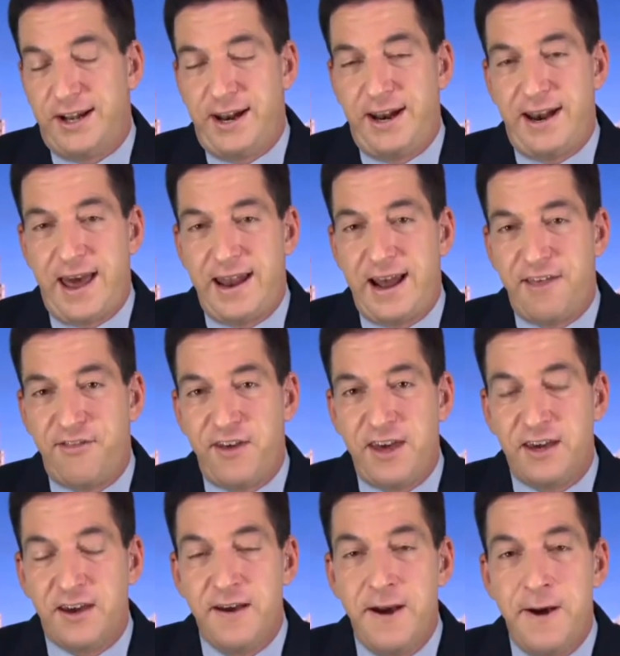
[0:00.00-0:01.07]
And, and I
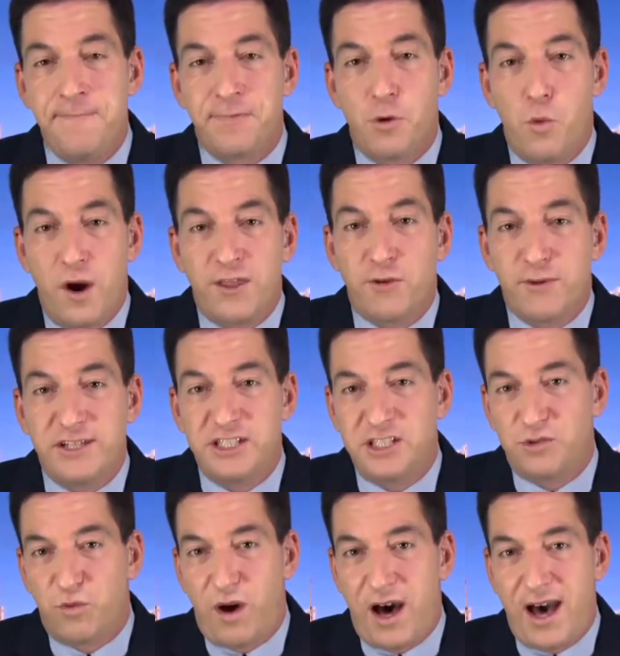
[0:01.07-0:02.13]
think one of the reasons
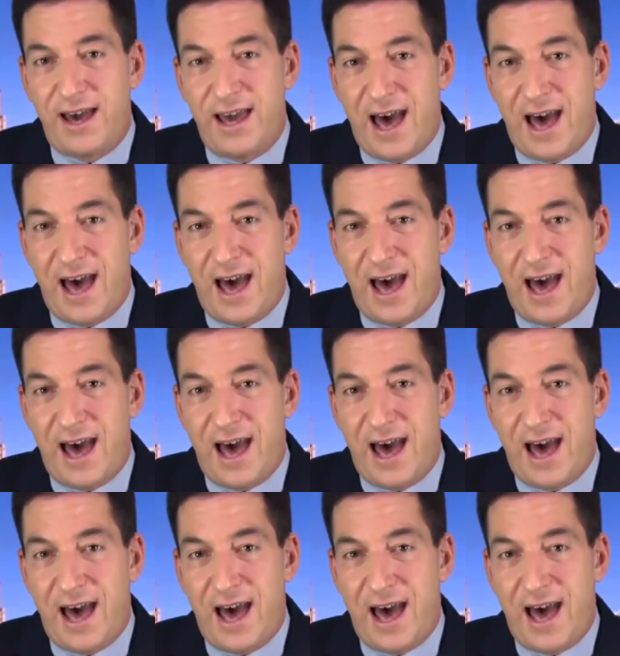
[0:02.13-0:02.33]
why